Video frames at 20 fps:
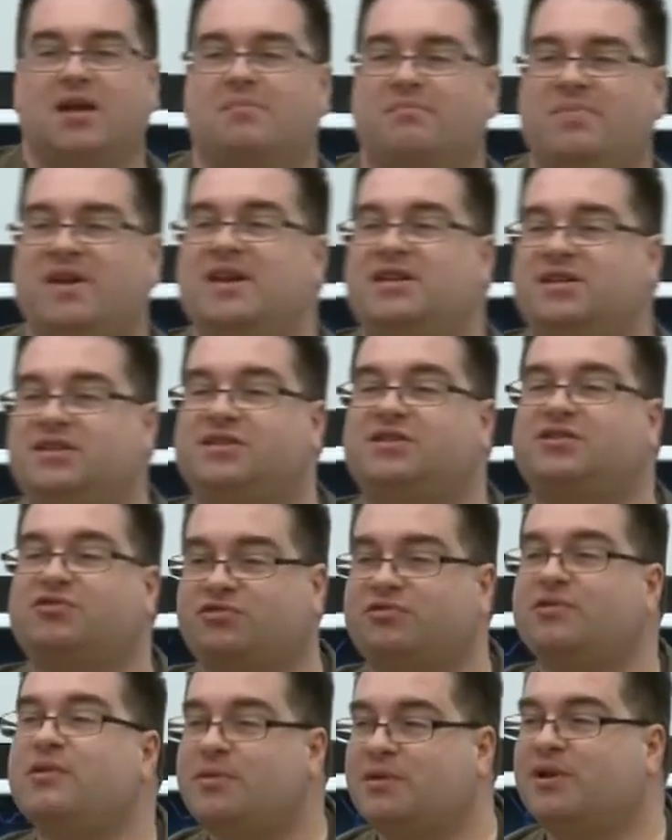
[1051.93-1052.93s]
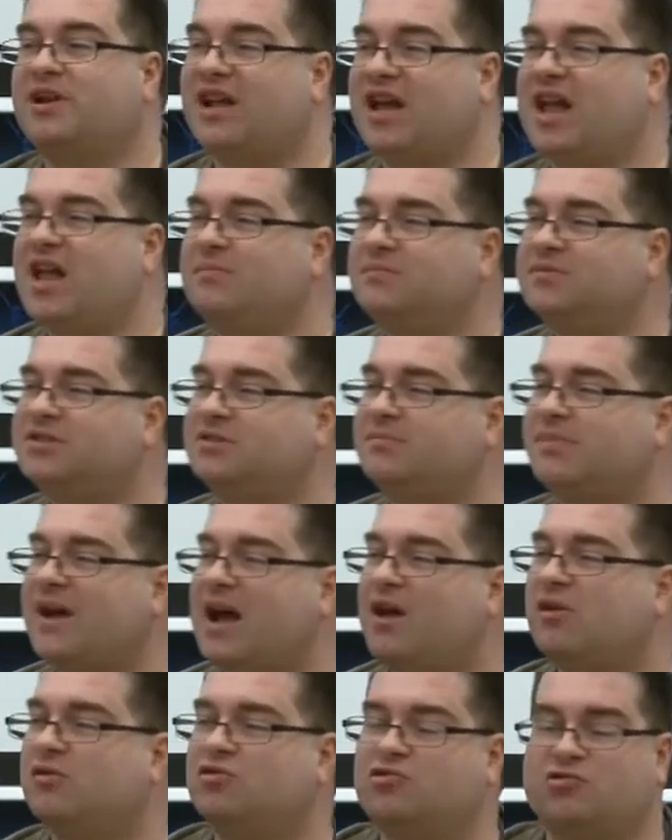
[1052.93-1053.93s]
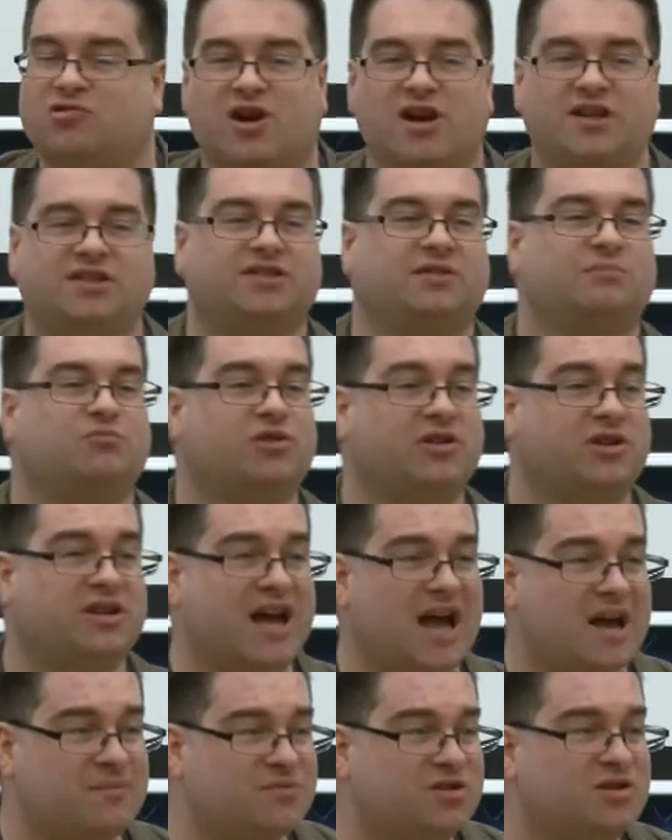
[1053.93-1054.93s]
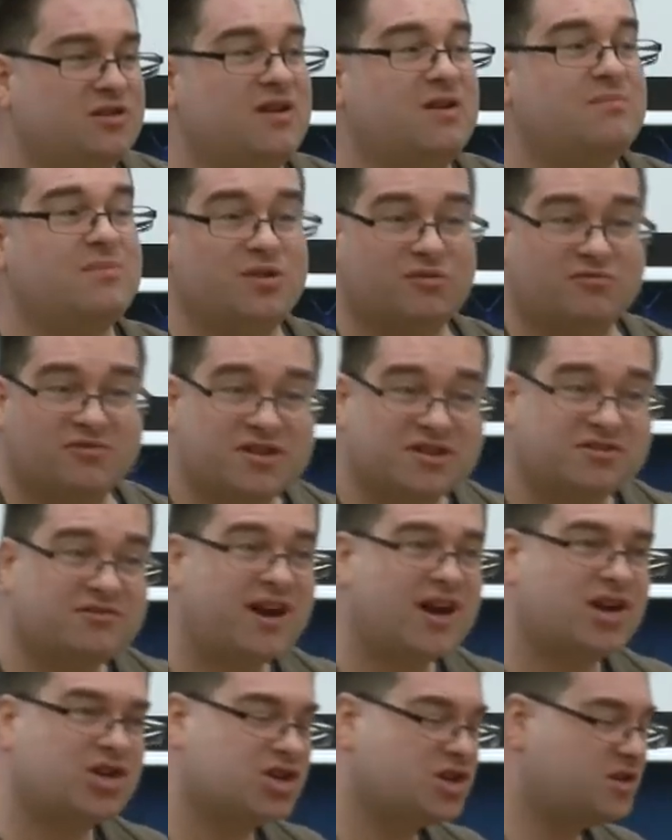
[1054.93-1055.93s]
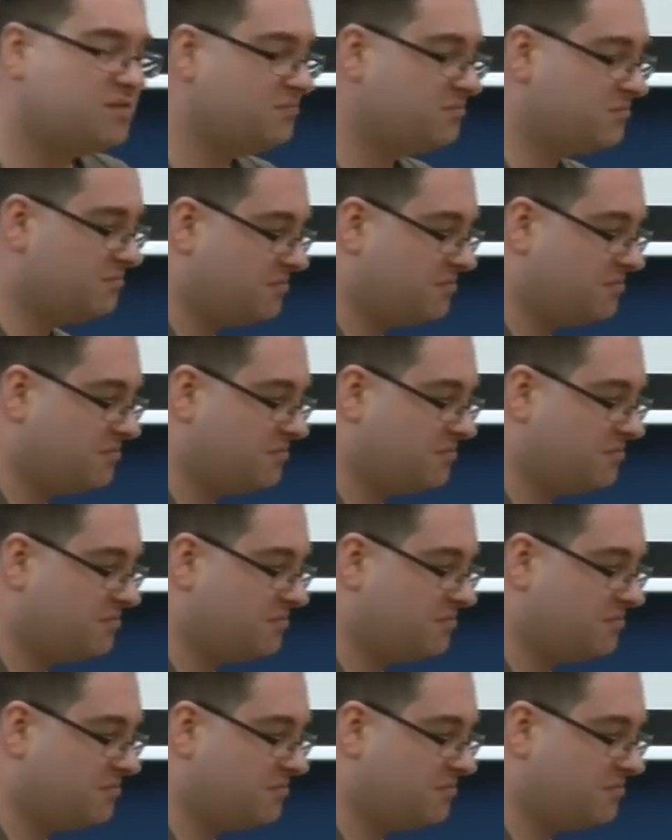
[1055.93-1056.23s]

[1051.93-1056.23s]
Peter's truth claims about Christ and what had happened to him in the resurrection,